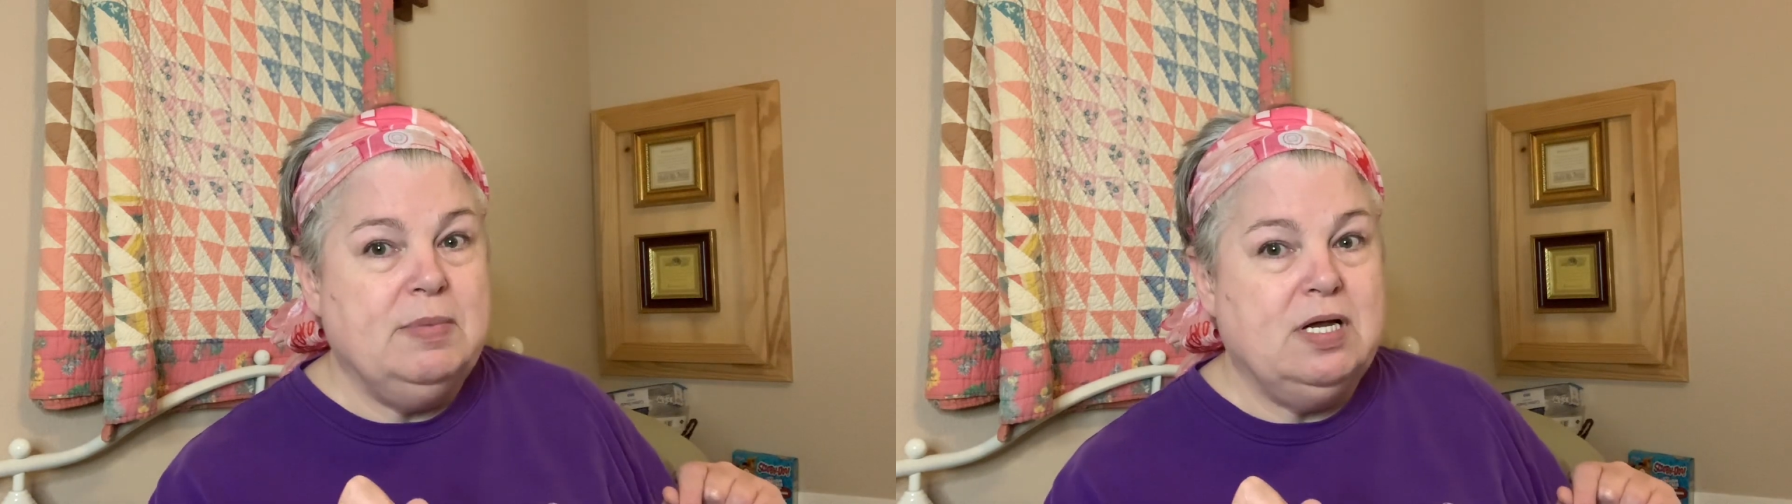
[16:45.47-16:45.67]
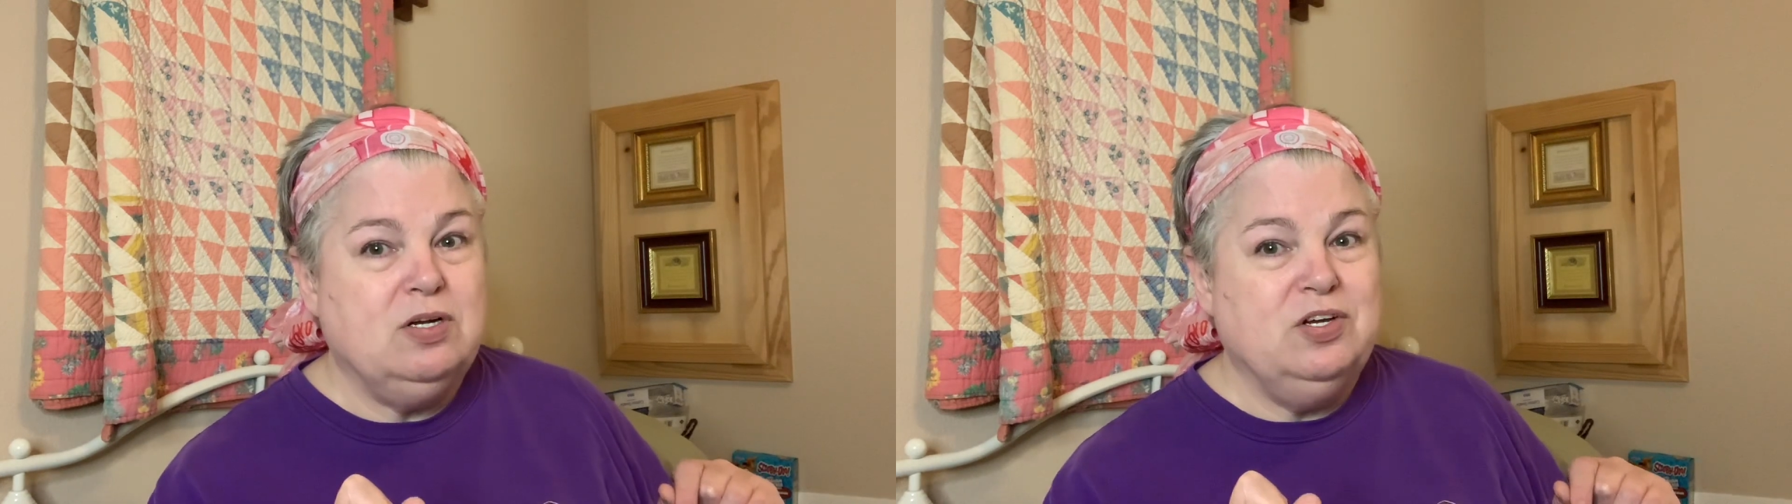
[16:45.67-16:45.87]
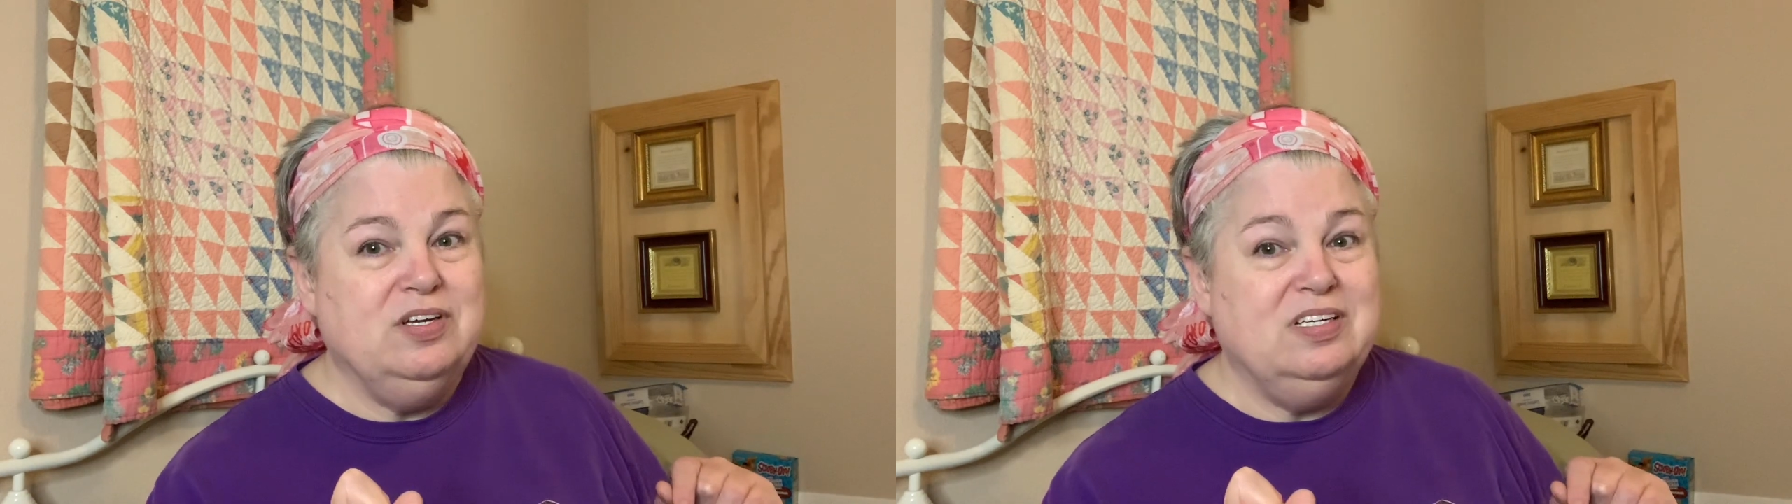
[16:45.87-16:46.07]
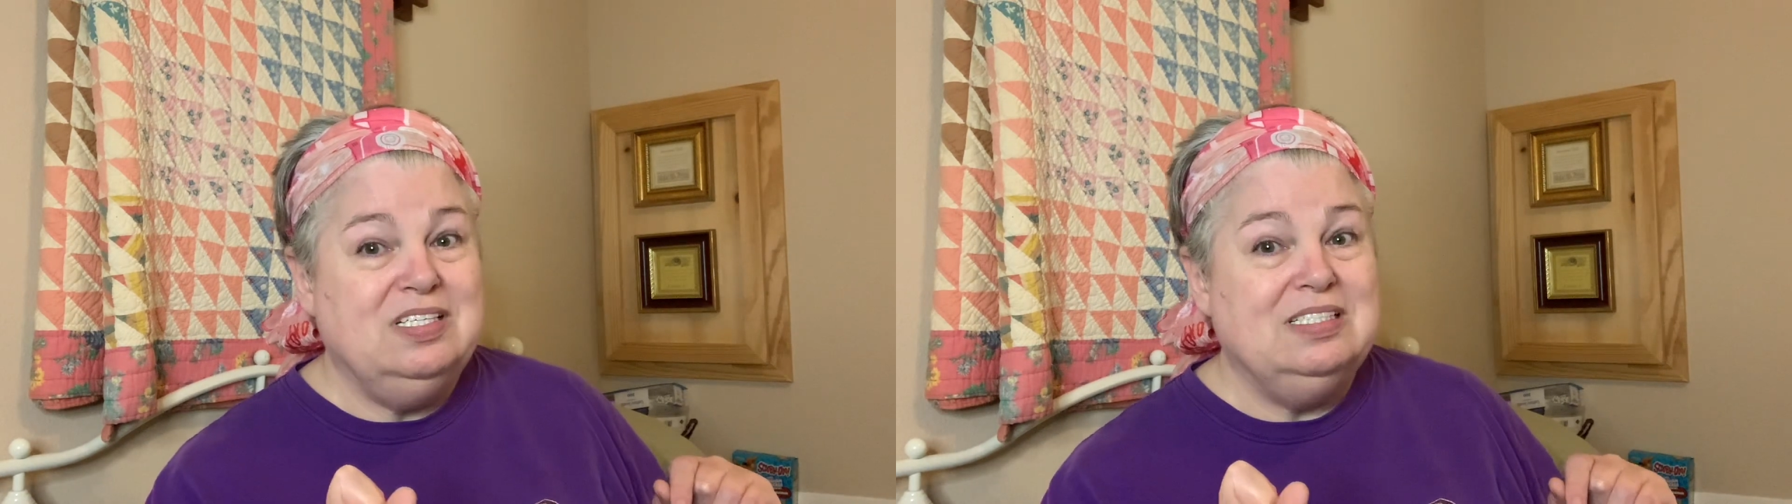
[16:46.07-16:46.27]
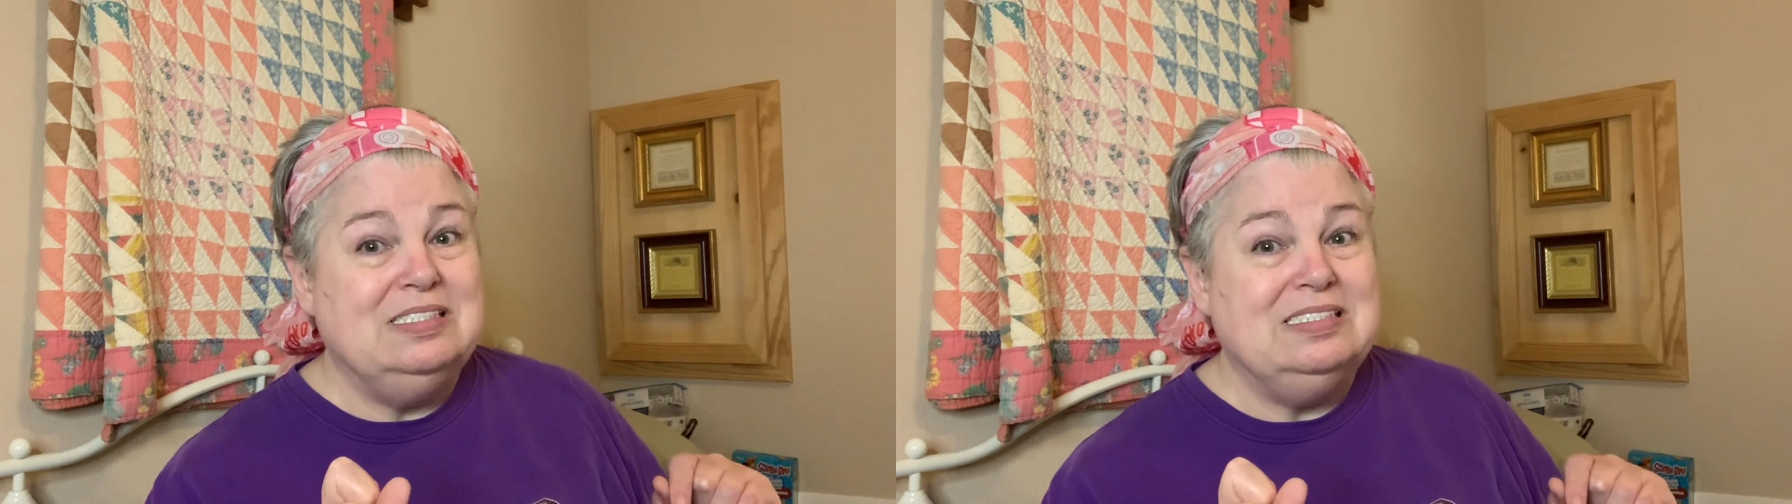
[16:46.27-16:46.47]
out good.
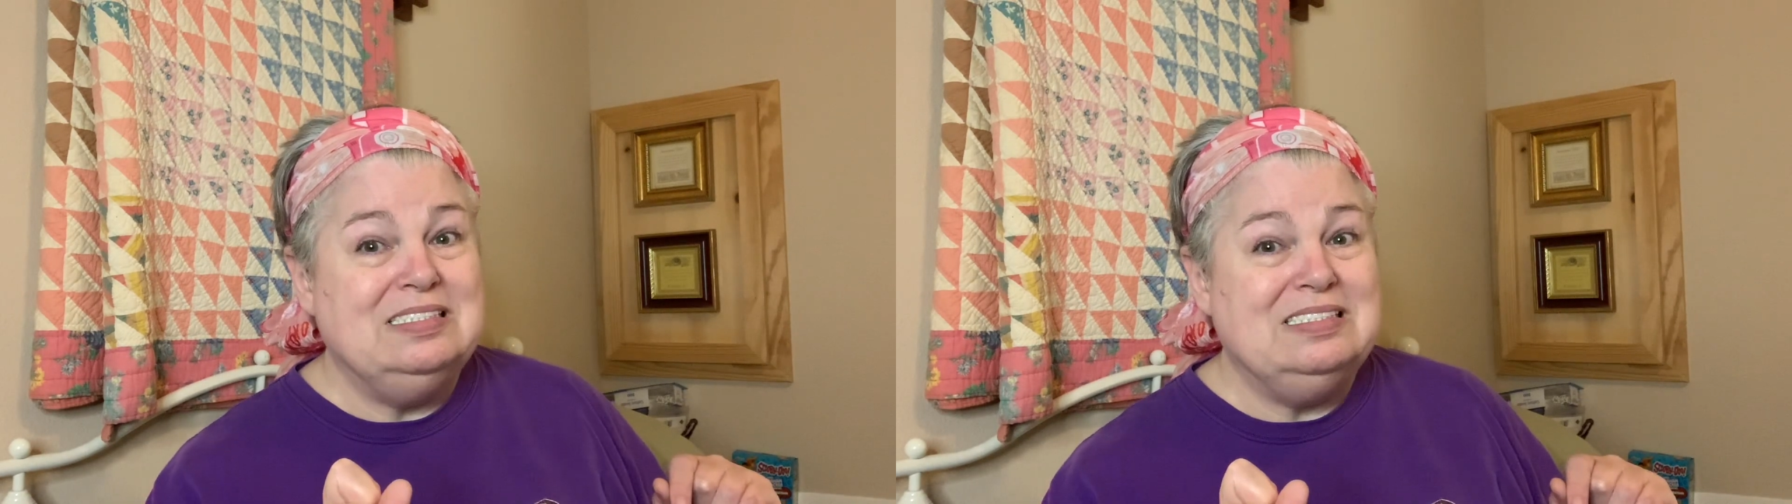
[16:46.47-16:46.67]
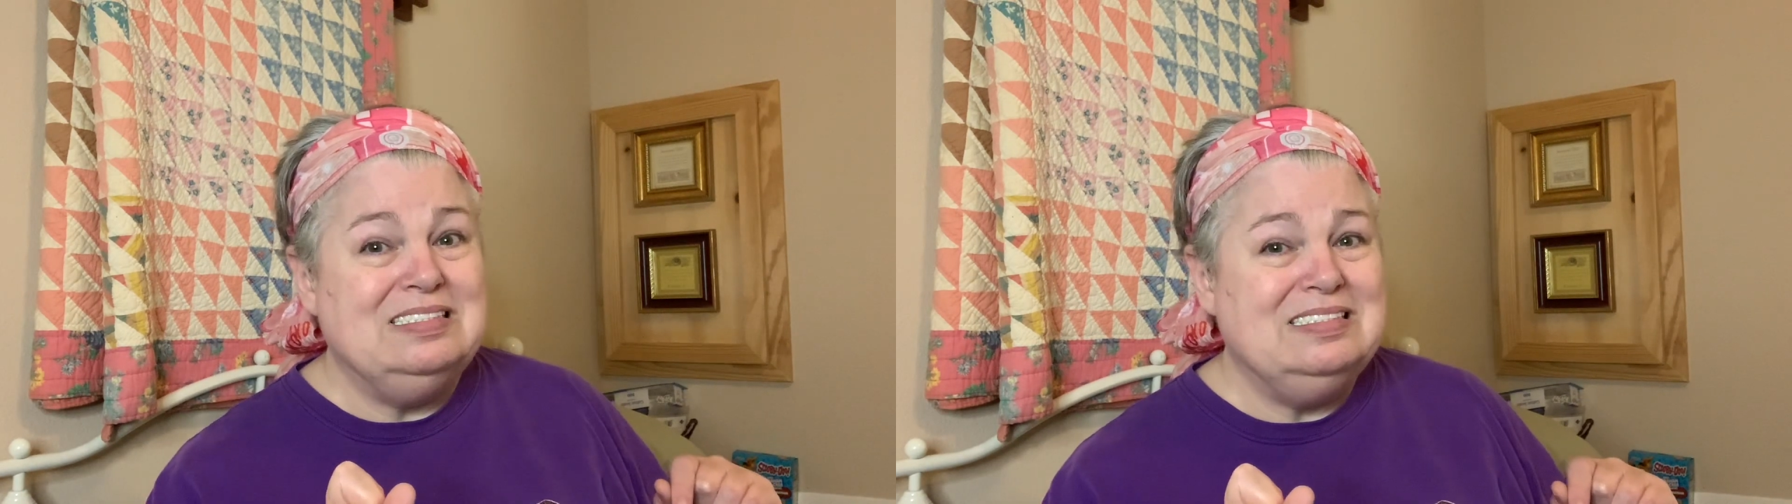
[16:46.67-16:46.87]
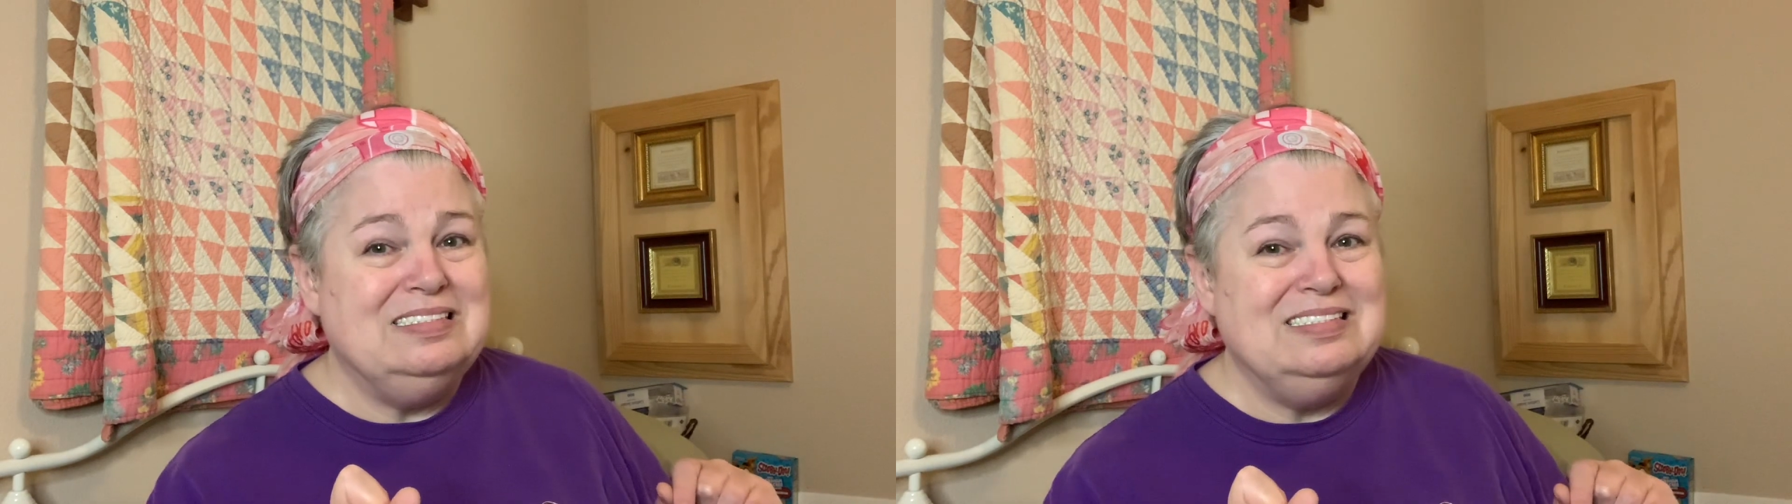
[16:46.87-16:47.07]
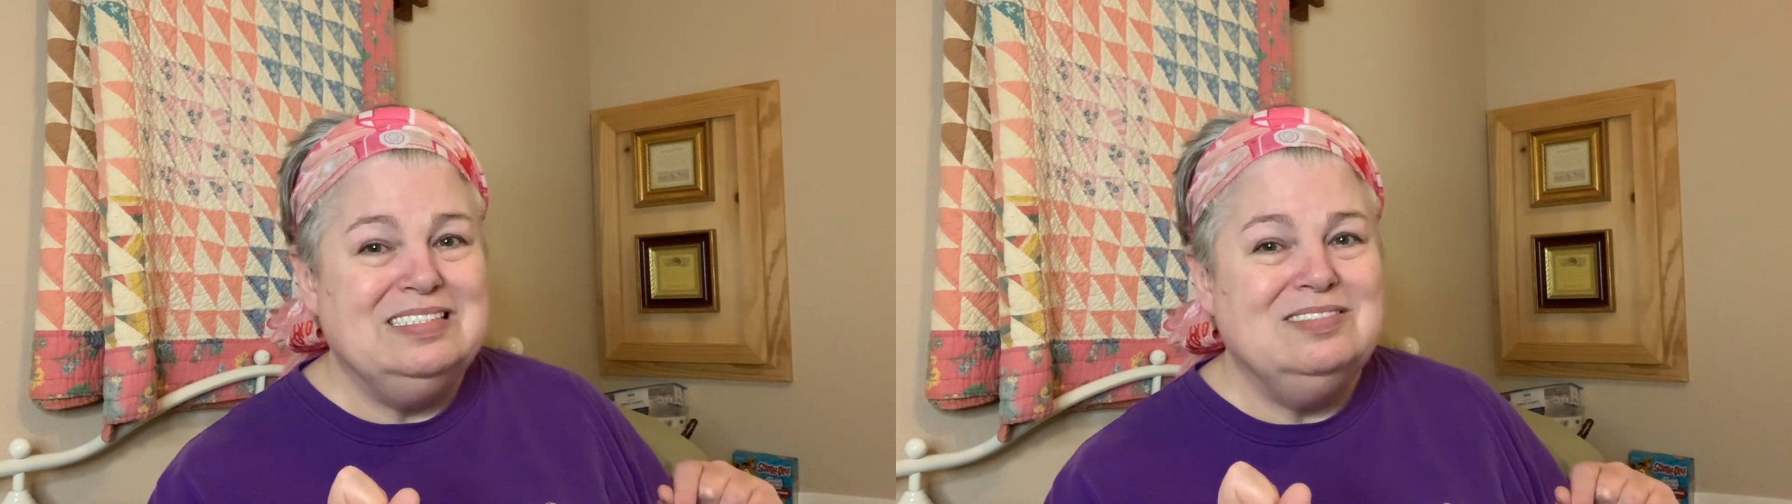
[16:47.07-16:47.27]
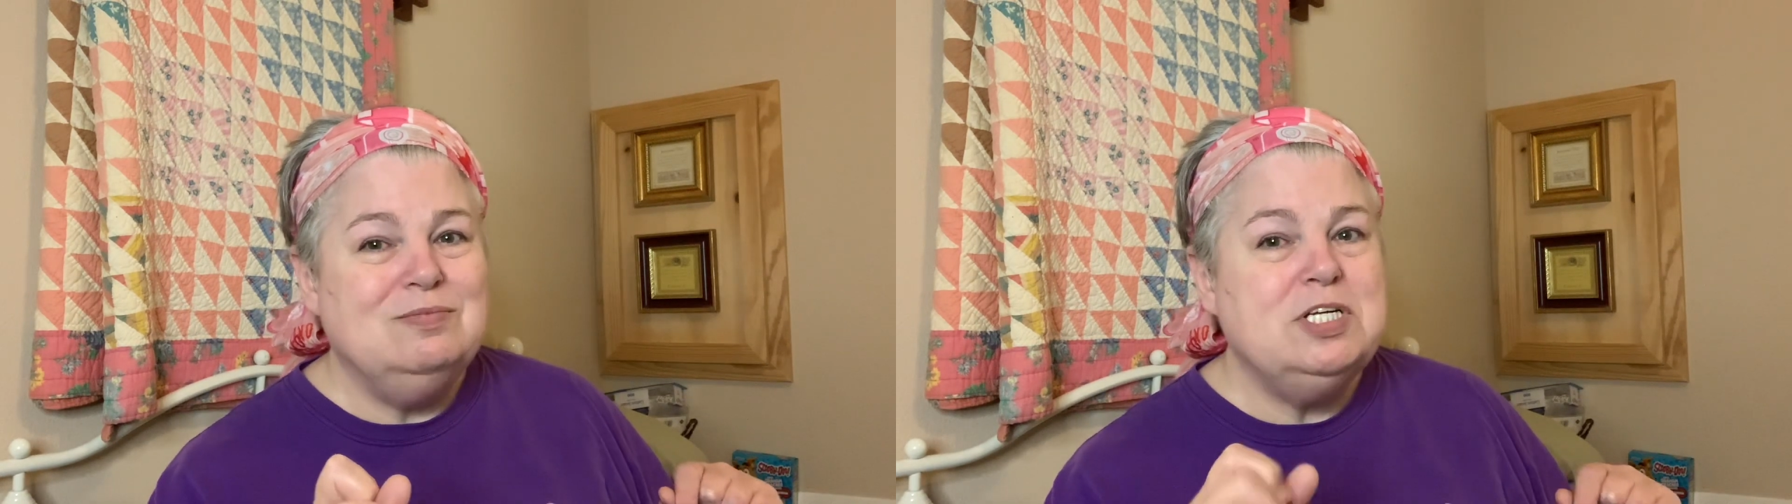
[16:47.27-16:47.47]

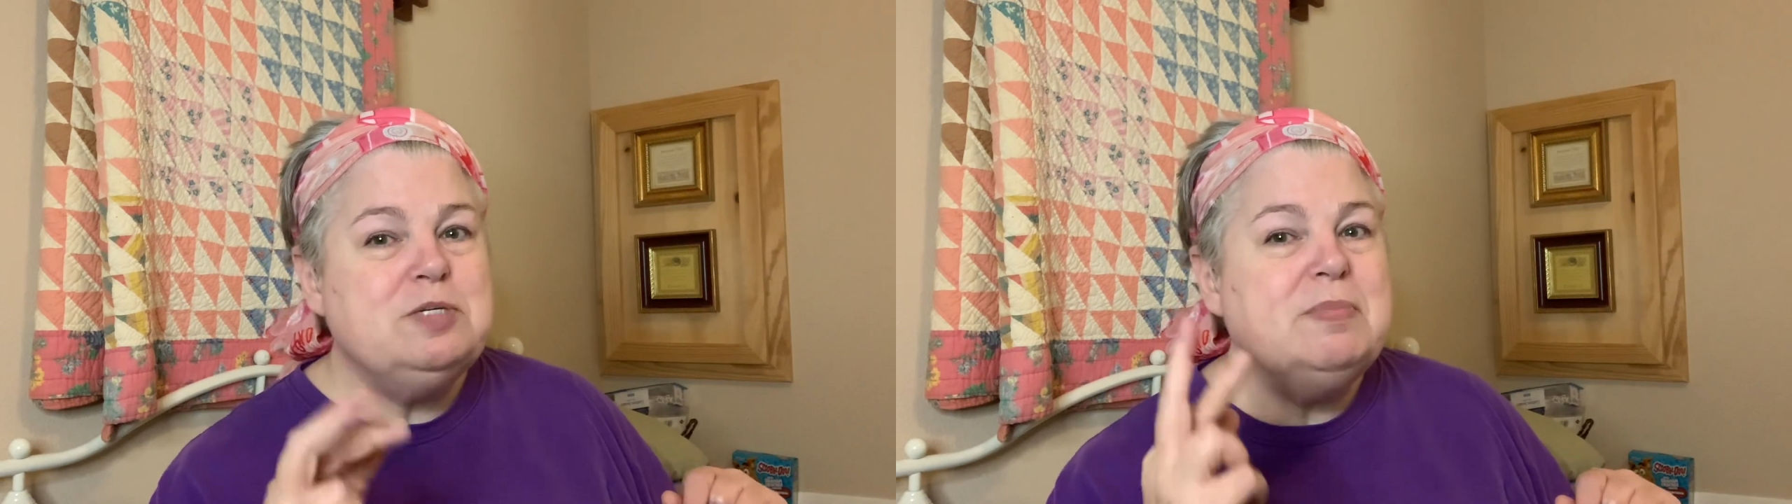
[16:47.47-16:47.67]
Wish